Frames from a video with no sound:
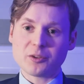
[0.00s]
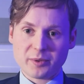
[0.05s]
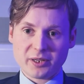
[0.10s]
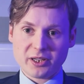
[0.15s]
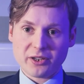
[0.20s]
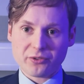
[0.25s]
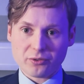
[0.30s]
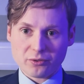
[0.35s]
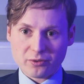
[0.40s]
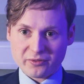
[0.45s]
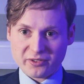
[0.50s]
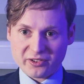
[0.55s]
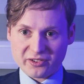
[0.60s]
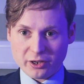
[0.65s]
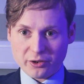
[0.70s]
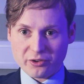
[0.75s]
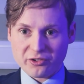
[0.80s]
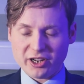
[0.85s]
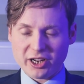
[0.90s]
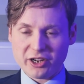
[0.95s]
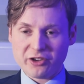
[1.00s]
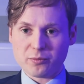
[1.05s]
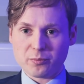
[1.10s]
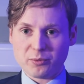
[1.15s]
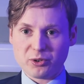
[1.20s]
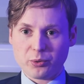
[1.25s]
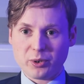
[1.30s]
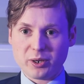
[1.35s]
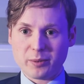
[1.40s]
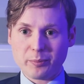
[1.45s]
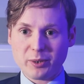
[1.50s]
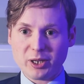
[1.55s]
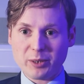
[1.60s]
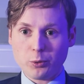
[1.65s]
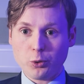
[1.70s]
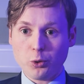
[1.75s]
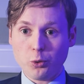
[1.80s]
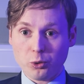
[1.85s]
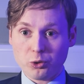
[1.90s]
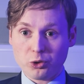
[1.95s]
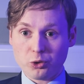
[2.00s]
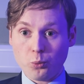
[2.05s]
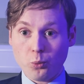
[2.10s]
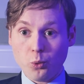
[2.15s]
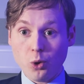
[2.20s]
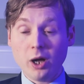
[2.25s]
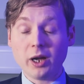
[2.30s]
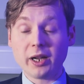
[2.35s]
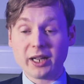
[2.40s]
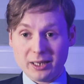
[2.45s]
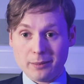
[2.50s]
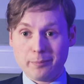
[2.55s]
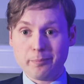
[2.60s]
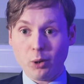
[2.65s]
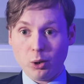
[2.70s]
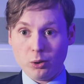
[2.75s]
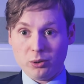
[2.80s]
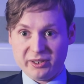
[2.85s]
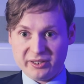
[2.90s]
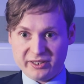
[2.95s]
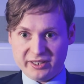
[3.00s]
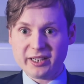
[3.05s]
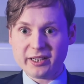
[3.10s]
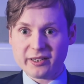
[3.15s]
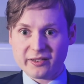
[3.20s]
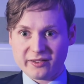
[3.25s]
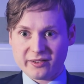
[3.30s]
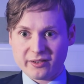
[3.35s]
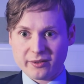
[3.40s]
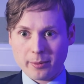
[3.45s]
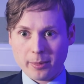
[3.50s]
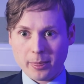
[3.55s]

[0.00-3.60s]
sort of dissociation between people who want to work in politics